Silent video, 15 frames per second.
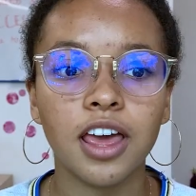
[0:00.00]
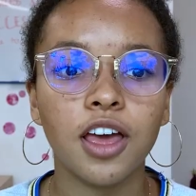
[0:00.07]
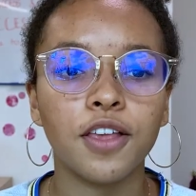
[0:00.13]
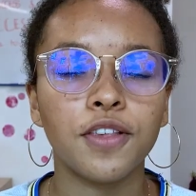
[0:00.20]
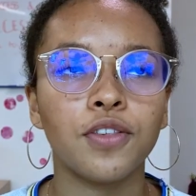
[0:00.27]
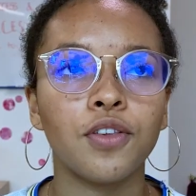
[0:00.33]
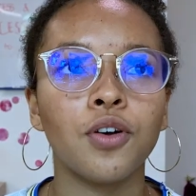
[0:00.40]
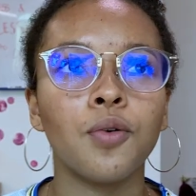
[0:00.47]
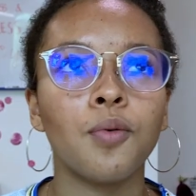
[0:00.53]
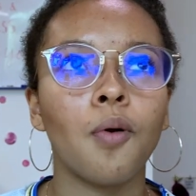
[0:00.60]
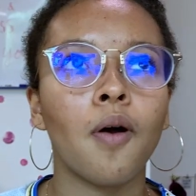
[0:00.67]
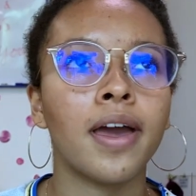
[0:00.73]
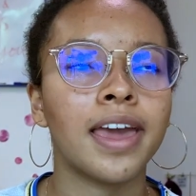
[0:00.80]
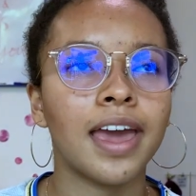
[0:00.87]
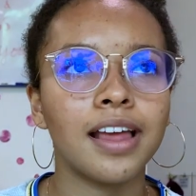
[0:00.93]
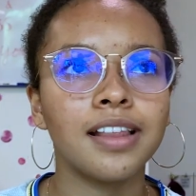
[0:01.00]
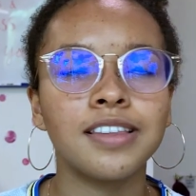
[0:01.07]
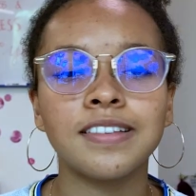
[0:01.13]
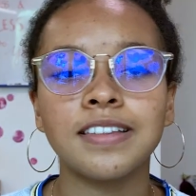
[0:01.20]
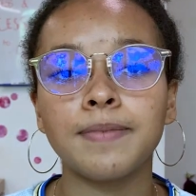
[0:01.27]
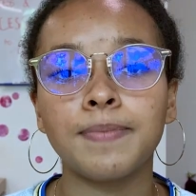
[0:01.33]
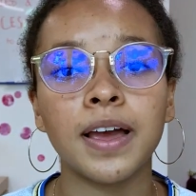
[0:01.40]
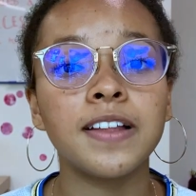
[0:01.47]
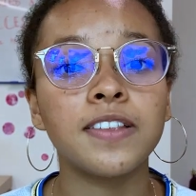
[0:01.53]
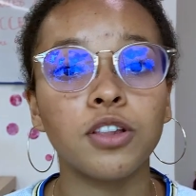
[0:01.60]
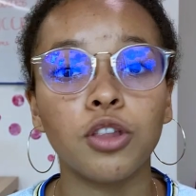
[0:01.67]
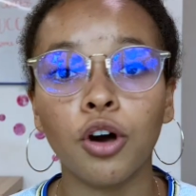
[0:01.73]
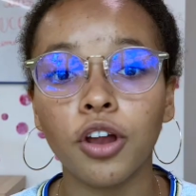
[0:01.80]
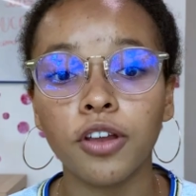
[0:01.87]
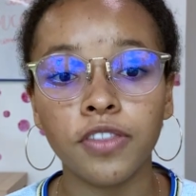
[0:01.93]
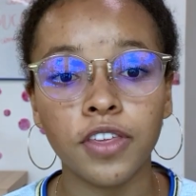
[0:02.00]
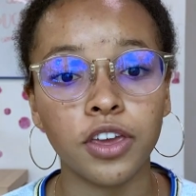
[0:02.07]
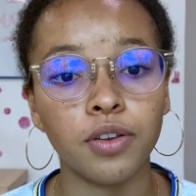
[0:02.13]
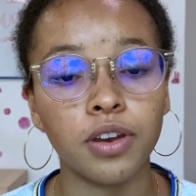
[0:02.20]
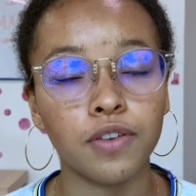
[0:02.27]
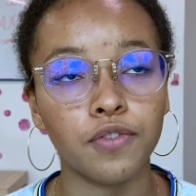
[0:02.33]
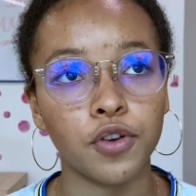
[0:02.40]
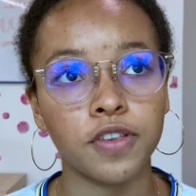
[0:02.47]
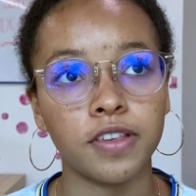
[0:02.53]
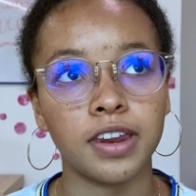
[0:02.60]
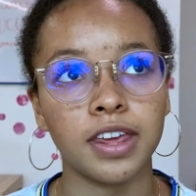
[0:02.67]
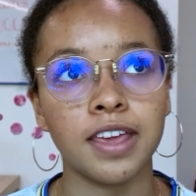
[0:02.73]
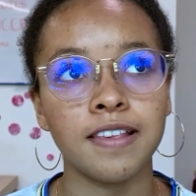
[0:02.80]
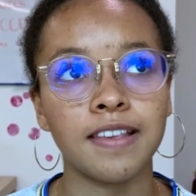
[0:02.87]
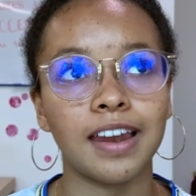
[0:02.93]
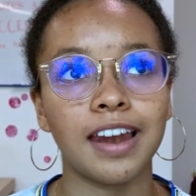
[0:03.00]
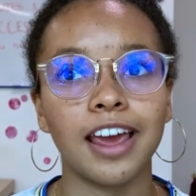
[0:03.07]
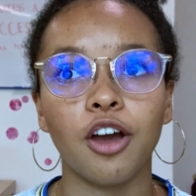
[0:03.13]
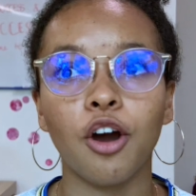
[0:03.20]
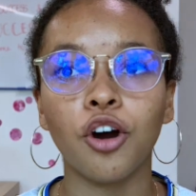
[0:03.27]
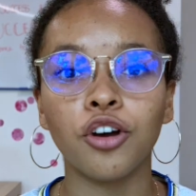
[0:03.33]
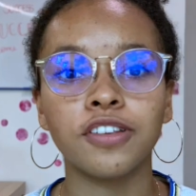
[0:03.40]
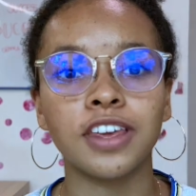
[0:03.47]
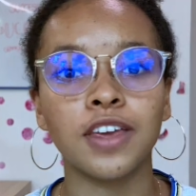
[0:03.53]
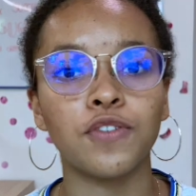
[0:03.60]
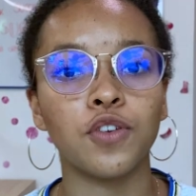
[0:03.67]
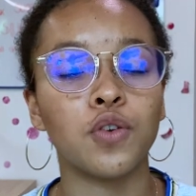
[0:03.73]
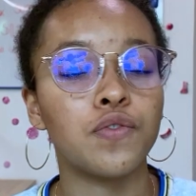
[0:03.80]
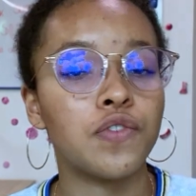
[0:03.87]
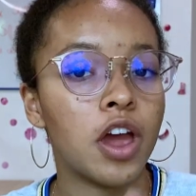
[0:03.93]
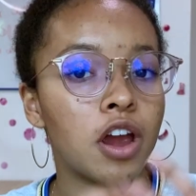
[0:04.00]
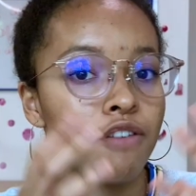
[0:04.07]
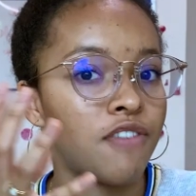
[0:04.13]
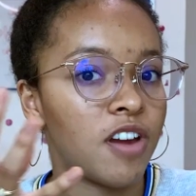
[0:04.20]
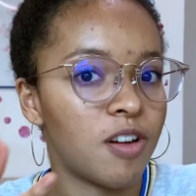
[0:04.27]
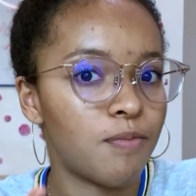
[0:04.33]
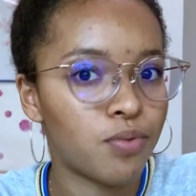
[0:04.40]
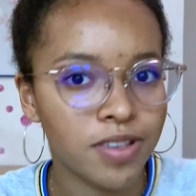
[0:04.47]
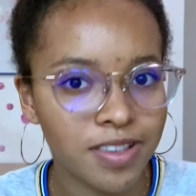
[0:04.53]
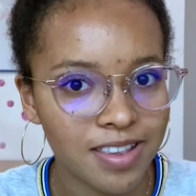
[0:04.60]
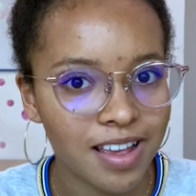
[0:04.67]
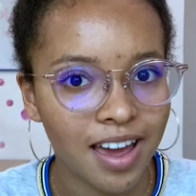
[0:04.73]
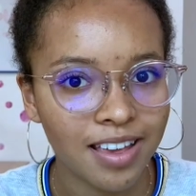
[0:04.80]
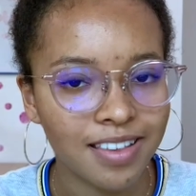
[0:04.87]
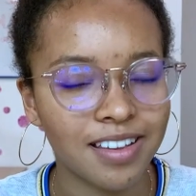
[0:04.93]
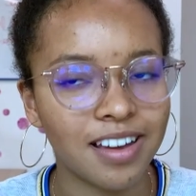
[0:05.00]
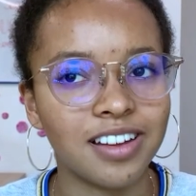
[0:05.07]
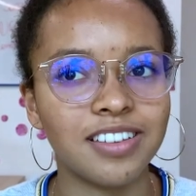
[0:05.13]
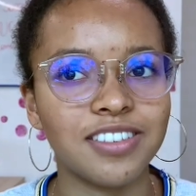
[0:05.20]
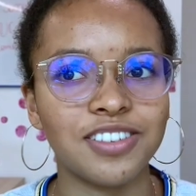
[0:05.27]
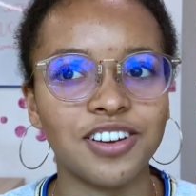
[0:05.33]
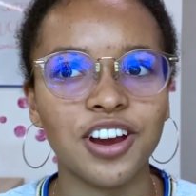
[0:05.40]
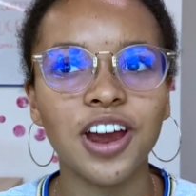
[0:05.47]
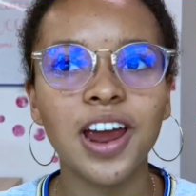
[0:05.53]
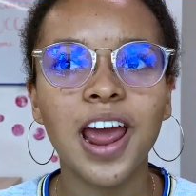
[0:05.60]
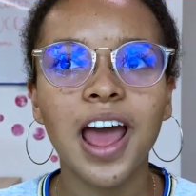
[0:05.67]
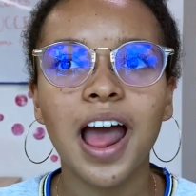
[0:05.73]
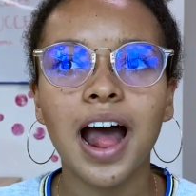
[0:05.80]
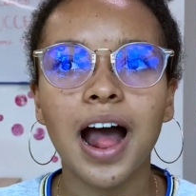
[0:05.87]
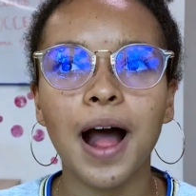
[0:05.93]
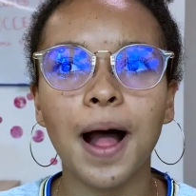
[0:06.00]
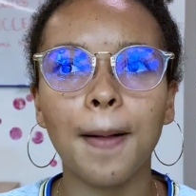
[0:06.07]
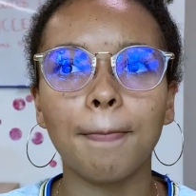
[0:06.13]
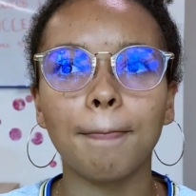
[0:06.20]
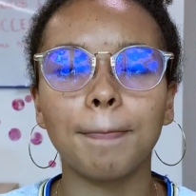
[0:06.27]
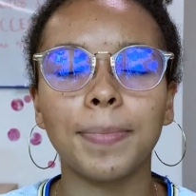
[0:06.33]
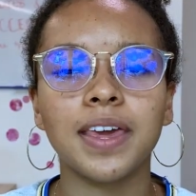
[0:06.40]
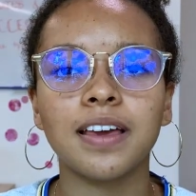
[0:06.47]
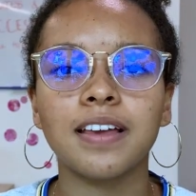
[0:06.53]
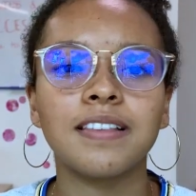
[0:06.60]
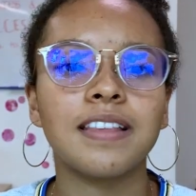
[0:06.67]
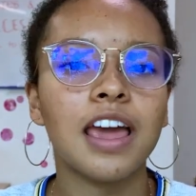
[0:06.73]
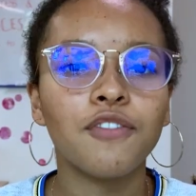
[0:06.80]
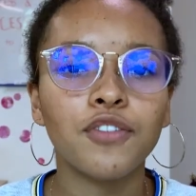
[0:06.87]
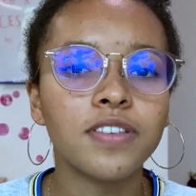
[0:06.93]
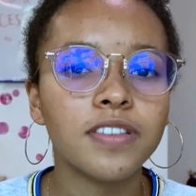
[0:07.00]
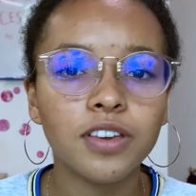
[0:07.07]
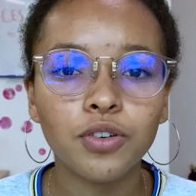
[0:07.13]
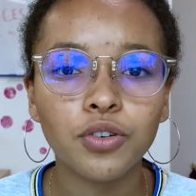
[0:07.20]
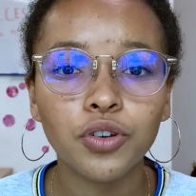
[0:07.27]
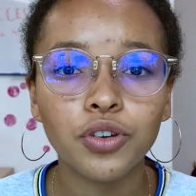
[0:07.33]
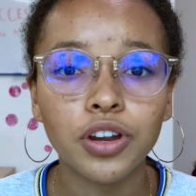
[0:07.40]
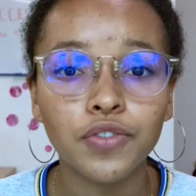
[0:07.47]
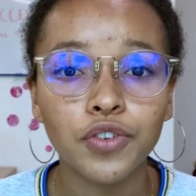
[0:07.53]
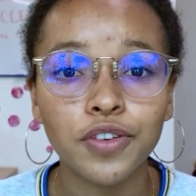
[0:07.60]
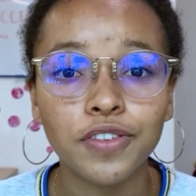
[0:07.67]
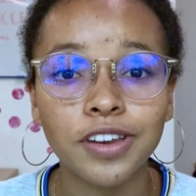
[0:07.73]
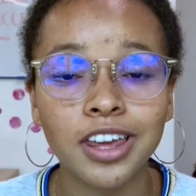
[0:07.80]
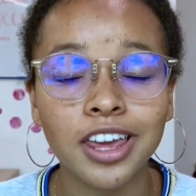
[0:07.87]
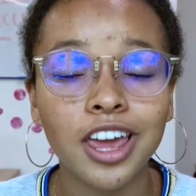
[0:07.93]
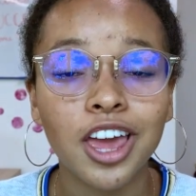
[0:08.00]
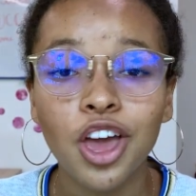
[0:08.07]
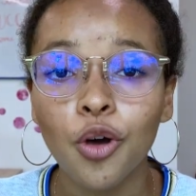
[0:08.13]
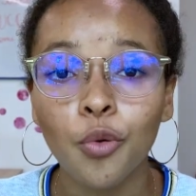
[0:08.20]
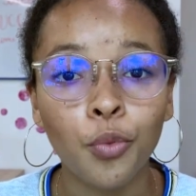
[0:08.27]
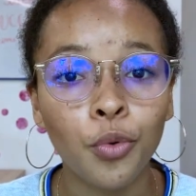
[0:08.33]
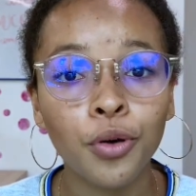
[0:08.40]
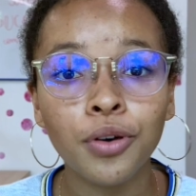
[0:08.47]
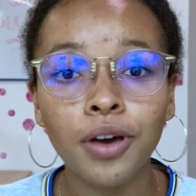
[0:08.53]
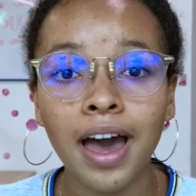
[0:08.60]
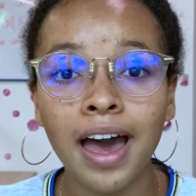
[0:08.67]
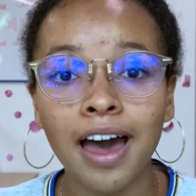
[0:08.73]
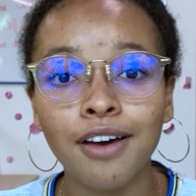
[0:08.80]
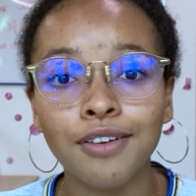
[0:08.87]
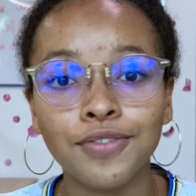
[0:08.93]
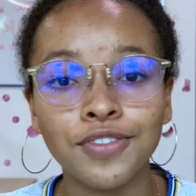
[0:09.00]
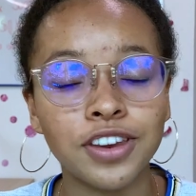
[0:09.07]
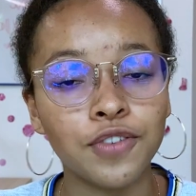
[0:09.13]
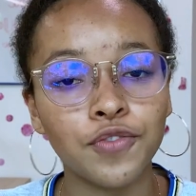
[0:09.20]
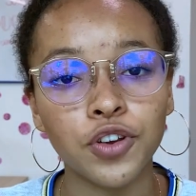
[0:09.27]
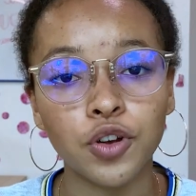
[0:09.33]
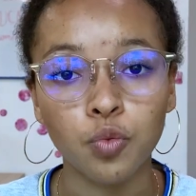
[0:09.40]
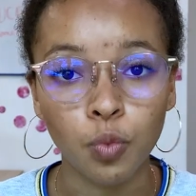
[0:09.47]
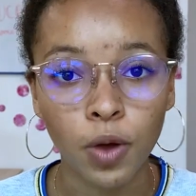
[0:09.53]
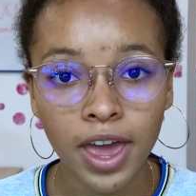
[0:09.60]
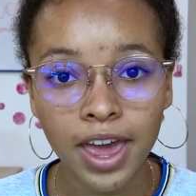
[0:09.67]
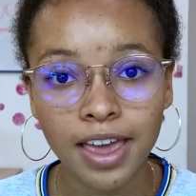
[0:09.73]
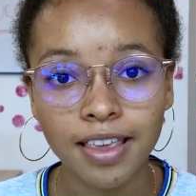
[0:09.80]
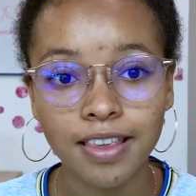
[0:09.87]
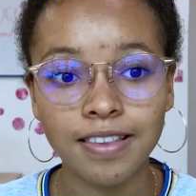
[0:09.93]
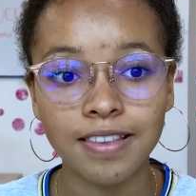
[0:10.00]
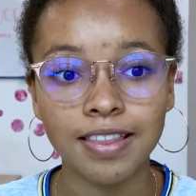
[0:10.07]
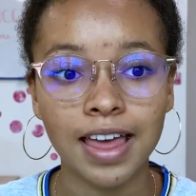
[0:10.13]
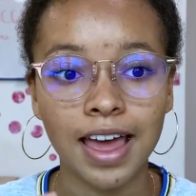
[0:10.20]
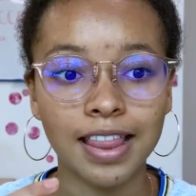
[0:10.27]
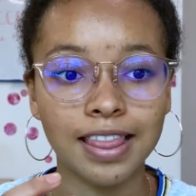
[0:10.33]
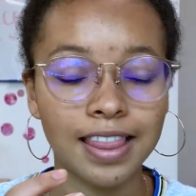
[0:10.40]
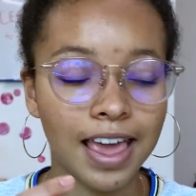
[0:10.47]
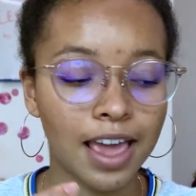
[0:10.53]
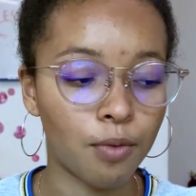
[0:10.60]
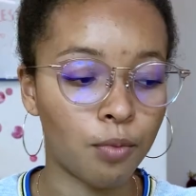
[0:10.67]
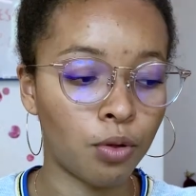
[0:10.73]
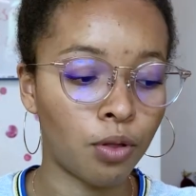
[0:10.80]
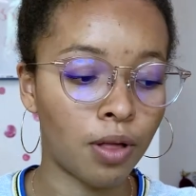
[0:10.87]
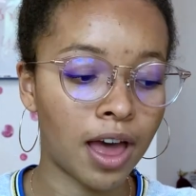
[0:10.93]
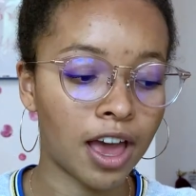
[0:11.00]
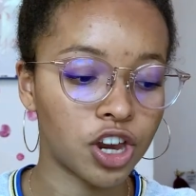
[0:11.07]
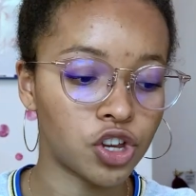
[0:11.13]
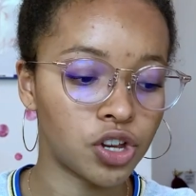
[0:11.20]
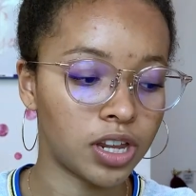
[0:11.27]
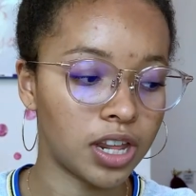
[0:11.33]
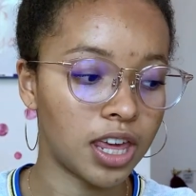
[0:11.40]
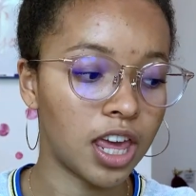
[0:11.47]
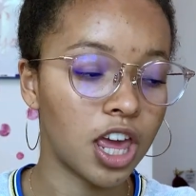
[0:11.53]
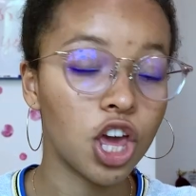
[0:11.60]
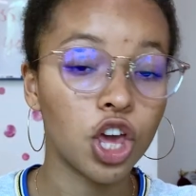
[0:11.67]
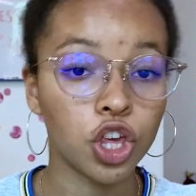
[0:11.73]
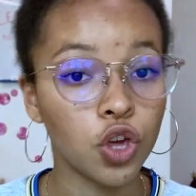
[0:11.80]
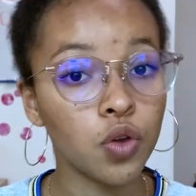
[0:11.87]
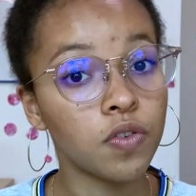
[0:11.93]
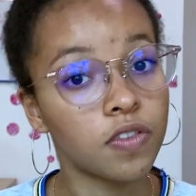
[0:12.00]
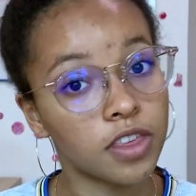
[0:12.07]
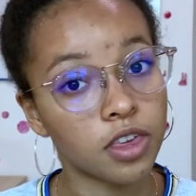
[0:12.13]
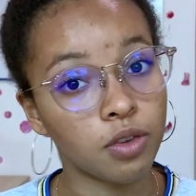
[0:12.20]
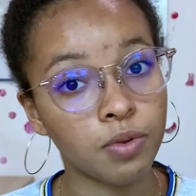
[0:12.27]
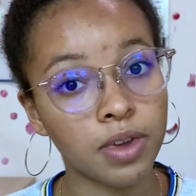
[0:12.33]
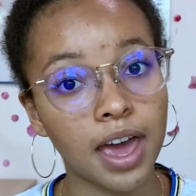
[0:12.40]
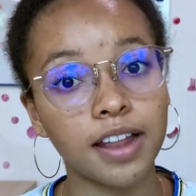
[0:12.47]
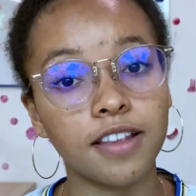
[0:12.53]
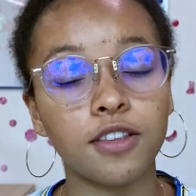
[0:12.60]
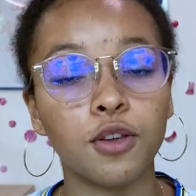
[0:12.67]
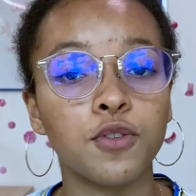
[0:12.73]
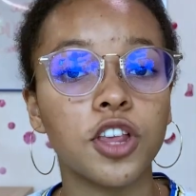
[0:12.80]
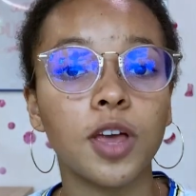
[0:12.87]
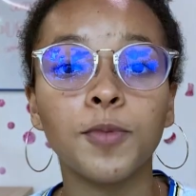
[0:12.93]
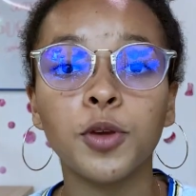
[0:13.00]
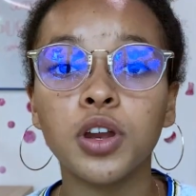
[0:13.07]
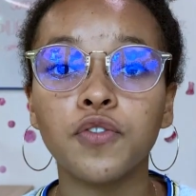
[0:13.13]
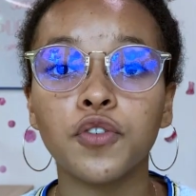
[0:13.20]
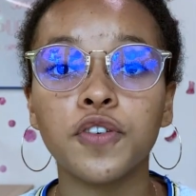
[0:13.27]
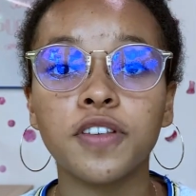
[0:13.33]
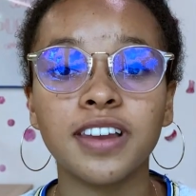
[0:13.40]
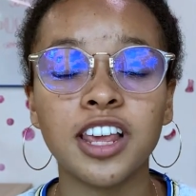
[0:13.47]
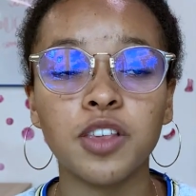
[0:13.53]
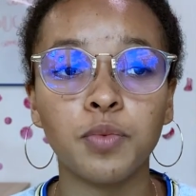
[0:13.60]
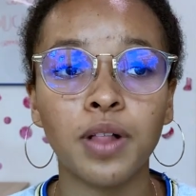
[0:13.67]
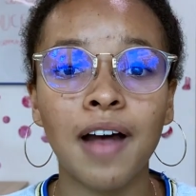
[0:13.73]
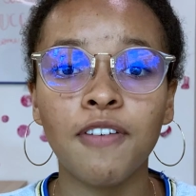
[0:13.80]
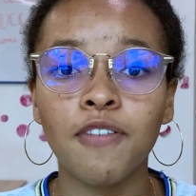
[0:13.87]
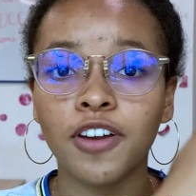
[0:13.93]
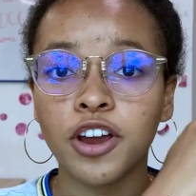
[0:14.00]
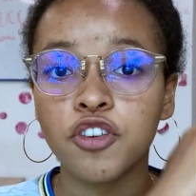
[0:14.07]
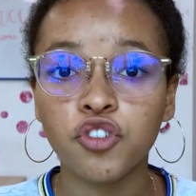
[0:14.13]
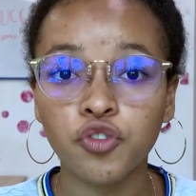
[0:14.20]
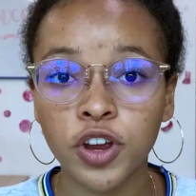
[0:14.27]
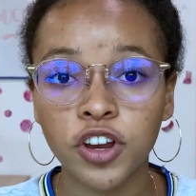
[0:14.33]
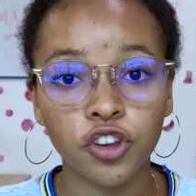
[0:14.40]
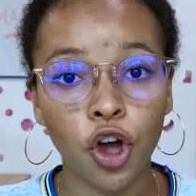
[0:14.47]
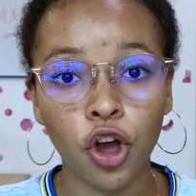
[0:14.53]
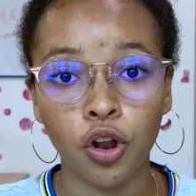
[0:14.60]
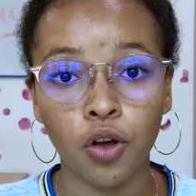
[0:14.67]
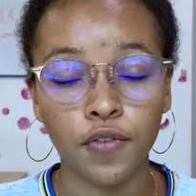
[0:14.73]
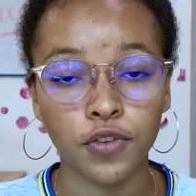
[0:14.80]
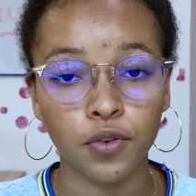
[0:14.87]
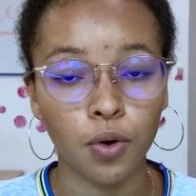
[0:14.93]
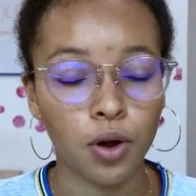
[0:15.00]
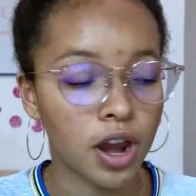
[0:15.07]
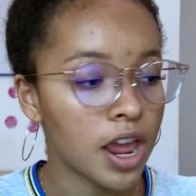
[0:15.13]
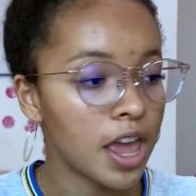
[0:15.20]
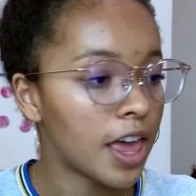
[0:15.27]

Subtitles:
So again, this depends a lot on the universities, and I can't give you a very, very precise answer because every single university will have different ways that they will actually use the Ucat. So some universities will have a very strict cutoff score.